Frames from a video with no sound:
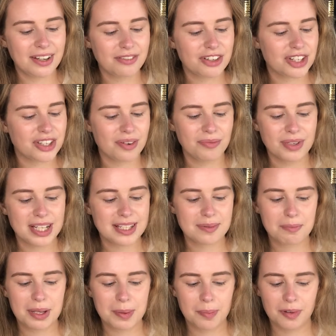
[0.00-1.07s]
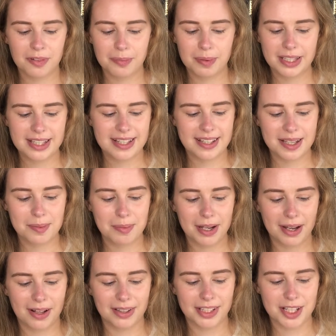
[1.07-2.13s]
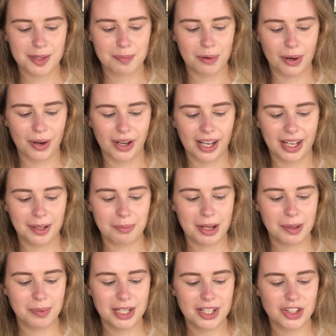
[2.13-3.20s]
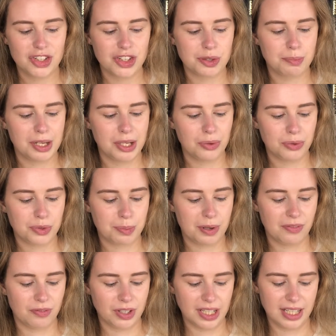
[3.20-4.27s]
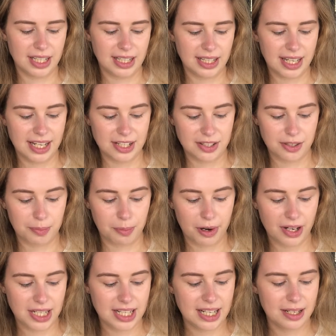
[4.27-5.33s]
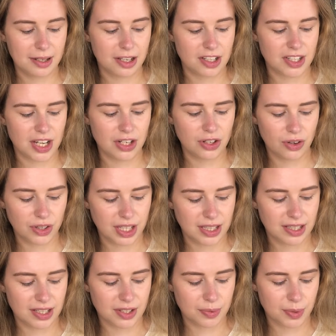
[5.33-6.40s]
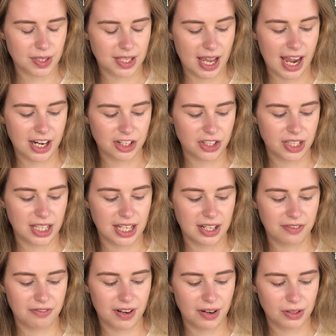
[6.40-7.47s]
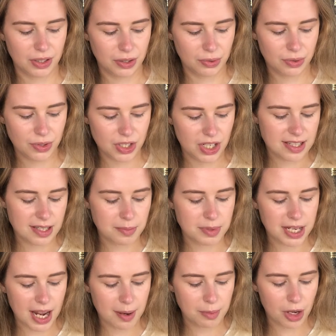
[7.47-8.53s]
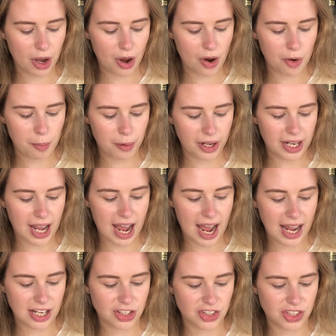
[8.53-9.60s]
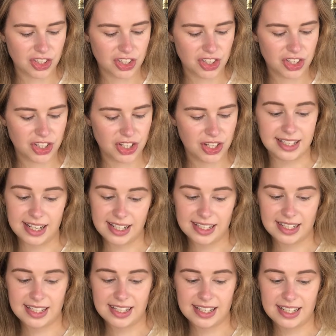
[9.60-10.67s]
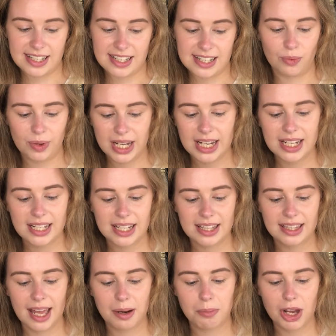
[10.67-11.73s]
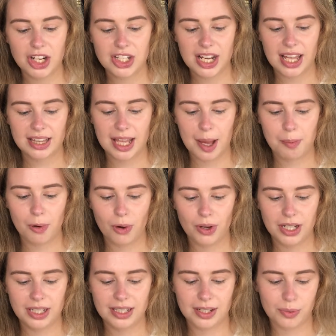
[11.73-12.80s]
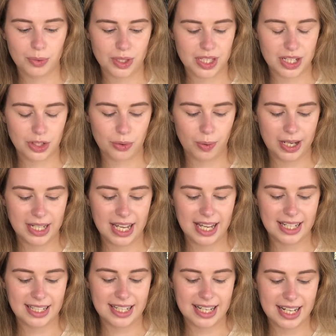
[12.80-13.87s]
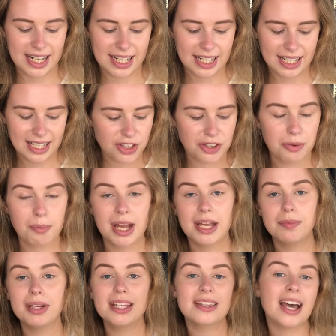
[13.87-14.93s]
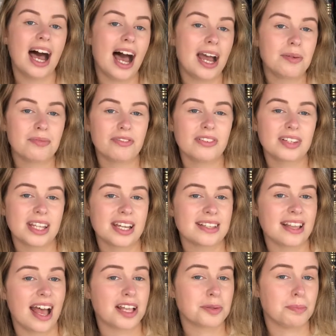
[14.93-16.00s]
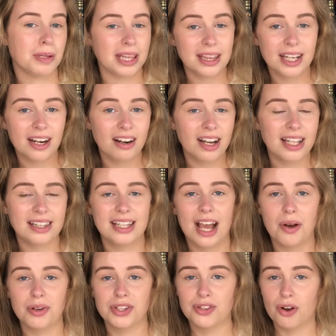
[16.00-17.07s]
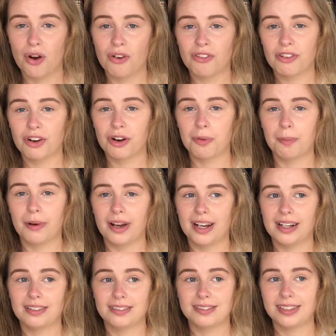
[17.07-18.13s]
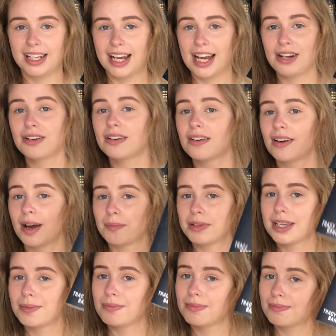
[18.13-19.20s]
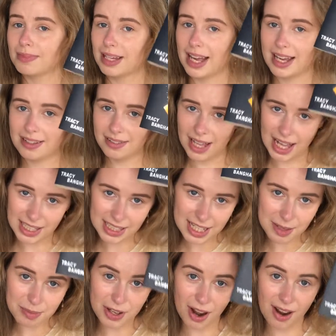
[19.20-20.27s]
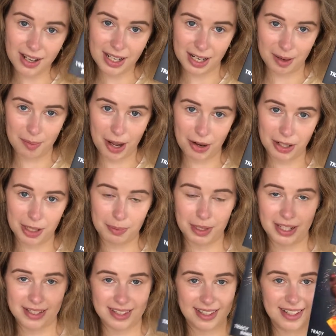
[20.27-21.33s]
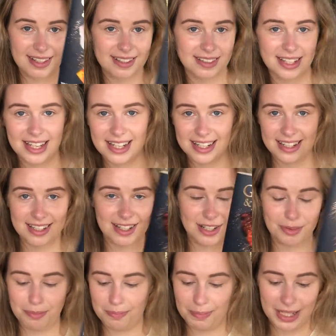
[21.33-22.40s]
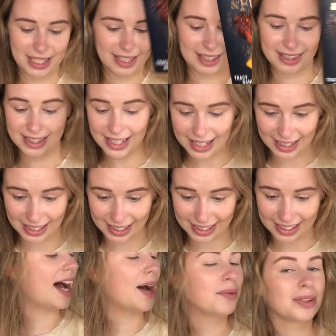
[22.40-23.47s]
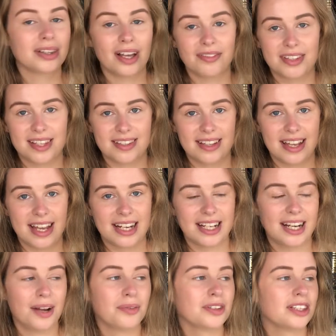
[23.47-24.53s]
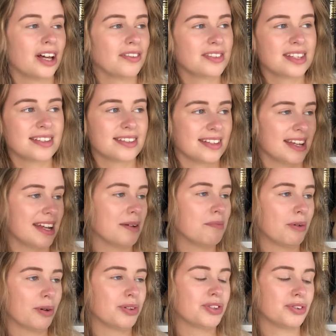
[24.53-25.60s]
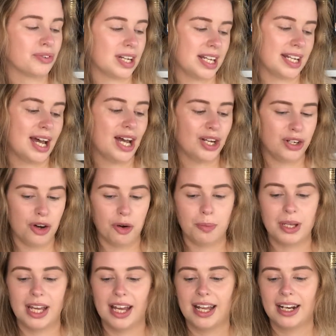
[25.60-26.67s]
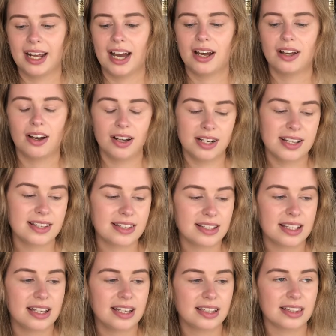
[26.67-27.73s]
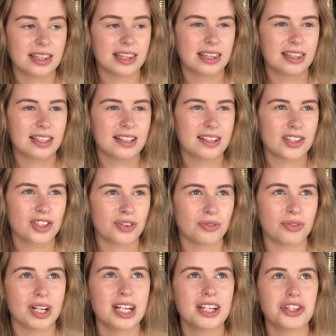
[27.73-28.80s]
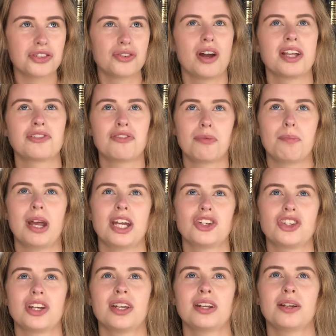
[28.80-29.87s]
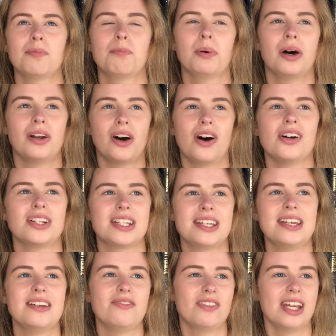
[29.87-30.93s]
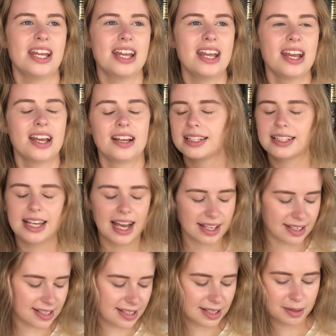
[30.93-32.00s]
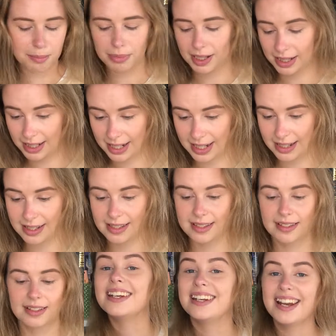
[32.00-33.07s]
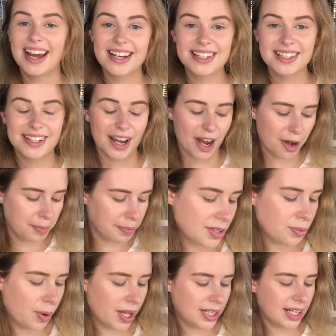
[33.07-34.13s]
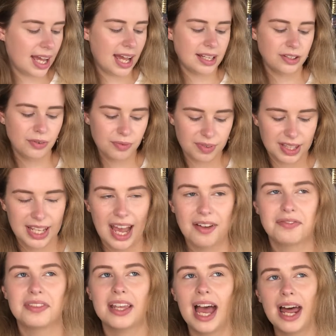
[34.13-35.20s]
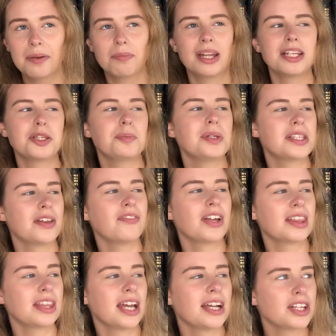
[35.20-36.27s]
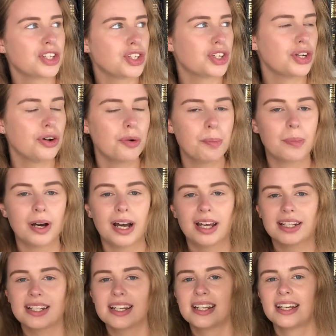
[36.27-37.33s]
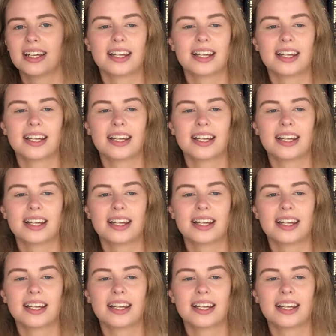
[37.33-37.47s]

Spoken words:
for some reason people have been sleeping on this book, and maybe it's just me who's been really late to the party, because I know that this was actually in a fairy loot some time ago, but I just didn't read that much at that point. It was in 2018. So maybe the hype for this has been there and now it's over, but I don't know. I'll keep talking about it because this needs to be a thing. I would love to see it, and I would love to see both Serena and Nomi, and honestly, Serena's transformation, but on TV. Yes, please. Next up is one I don't really have that many specific things to, but